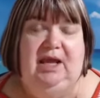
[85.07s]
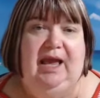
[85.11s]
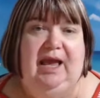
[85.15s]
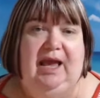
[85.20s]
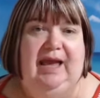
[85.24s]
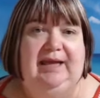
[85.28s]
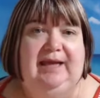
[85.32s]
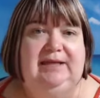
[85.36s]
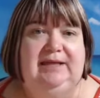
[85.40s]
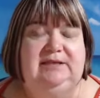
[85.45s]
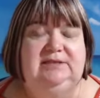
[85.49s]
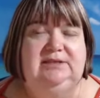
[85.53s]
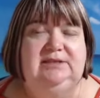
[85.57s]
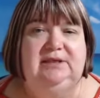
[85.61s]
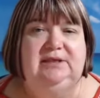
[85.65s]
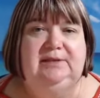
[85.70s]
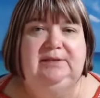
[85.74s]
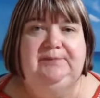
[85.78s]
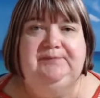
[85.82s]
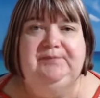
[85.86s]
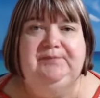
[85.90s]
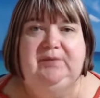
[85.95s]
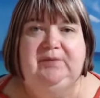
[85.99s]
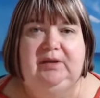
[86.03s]
And
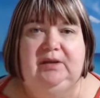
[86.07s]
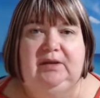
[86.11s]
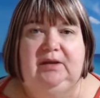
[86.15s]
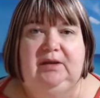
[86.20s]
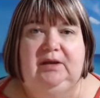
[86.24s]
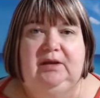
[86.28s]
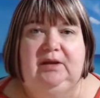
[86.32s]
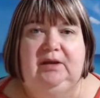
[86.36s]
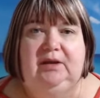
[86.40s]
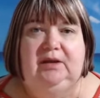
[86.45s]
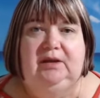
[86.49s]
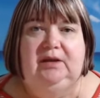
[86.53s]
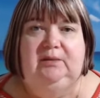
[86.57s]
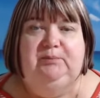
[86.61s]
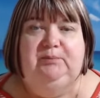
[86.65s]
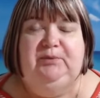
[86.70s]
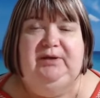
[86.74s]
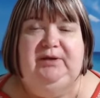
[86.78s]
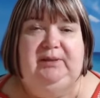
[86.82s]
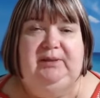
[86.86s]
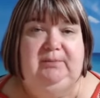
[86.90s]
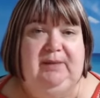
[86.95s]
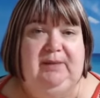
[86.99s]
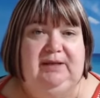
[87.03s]

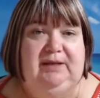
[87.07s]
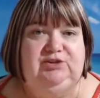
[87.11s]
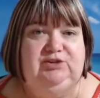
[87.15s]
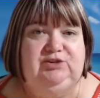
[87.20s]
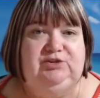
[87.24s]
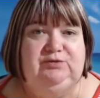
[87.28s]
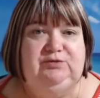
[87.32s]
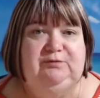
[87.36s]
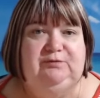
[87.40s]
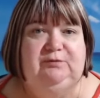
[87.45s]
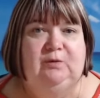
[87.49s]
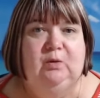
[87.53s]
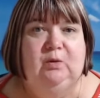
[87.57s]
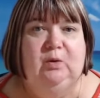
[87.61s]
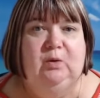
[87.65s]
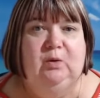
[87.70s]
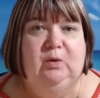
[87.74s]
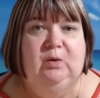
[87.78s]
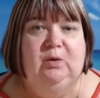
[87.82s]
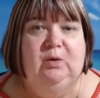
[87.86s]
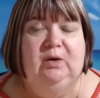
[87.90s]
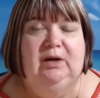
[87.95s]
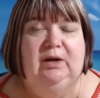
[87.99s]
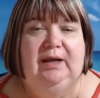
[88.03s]
pretty much
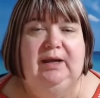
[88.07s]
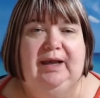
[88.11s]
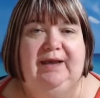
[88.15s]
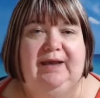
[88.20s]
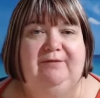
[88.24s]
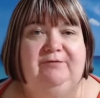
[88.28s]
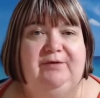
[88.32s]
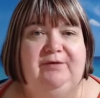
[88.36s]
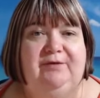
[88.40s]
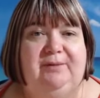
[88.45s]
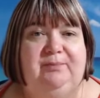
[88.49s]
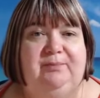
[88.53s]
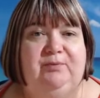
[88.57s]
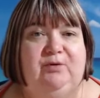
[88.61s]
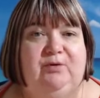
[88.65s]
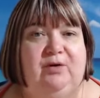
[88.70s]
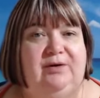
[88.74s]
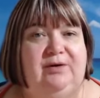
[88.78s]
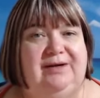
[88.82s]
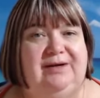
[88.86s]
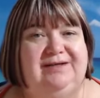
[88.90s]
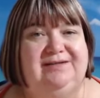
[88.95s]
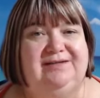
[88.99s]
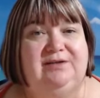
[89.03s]
for every
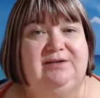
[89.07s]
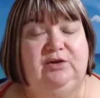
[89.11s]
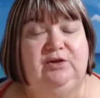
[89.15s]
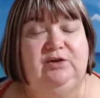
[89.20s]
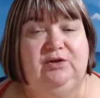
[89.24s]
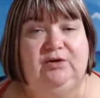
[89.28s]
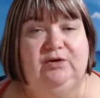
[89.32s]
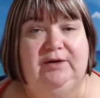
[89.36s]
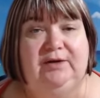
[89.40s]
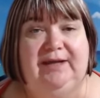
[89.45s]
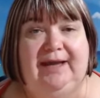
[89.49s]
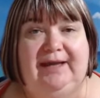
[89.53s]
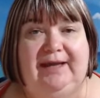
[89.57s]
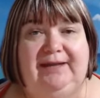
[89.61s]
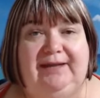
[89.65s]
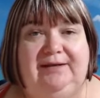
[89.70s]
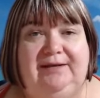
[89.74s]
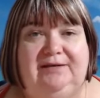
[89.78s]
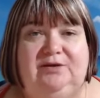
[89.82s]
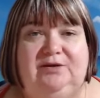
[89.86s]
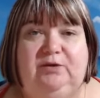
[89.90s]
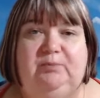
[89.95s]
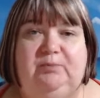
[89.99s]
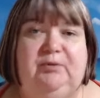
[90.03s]
product that you create,
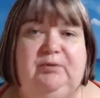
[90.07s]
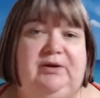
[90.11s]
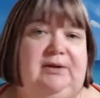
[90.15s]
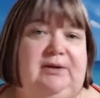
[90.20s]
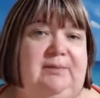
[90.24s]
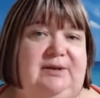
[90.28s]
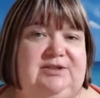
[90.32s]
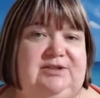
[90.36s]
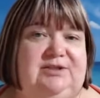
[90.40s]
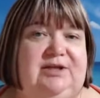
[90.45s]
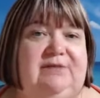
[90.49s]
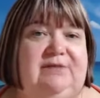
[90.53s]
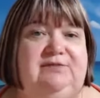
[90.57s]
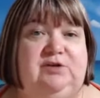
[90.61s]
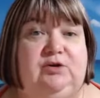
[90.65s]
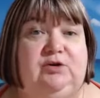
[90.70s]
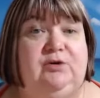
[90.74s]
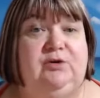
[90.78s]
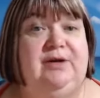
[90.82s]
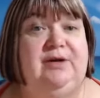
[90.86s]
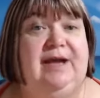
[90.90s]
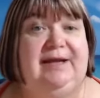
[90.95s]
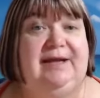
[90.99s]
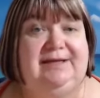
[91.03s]
you pretty much have to
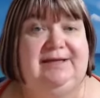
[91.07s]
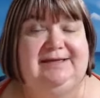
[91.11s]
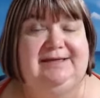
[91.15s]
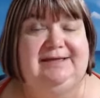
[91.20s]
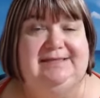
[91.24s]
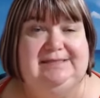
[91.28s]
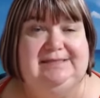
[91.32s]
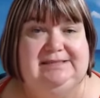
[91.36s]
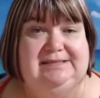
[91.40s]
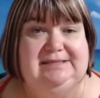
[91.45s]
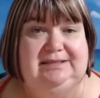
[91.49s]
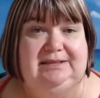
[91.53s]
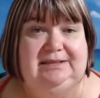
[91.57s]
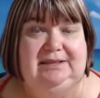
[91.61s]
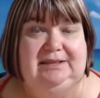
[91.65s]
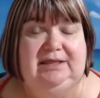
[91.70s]
create a list.